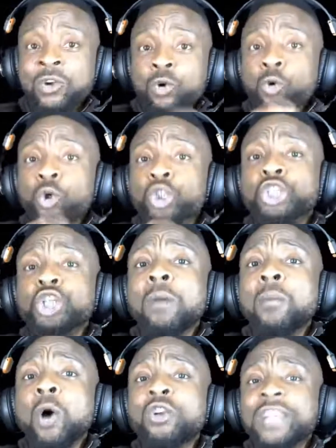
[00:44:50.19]

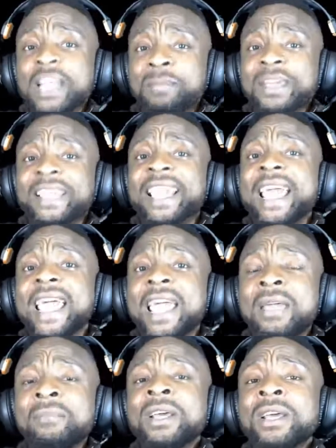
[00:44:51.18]
Oshiomole
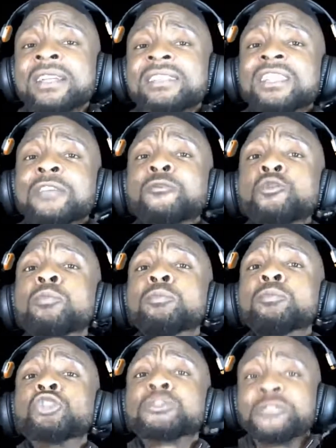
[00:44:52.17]
became
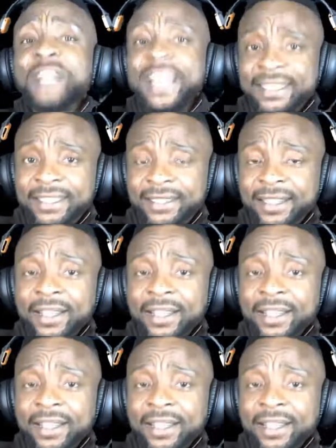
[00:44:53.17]
Tinubu's friend